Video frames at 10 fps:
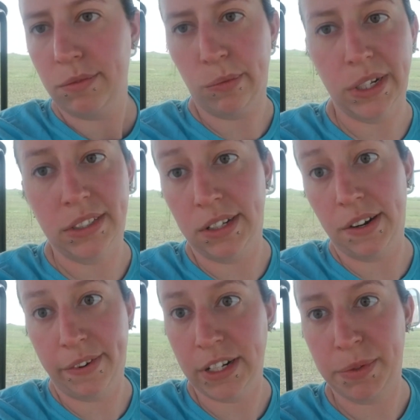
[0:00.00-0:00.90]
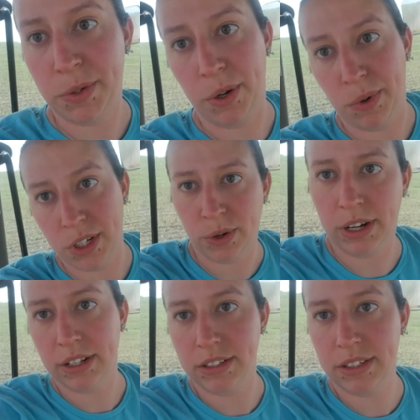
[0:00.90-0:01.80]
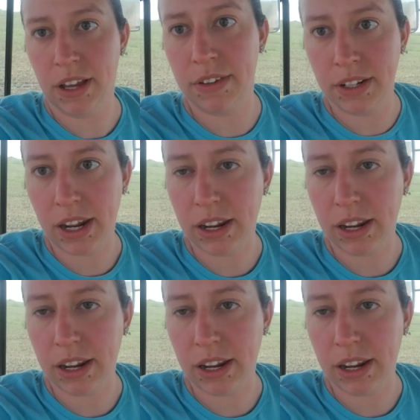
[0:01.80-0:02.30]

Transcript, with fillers: what's the difference between 120 and 70?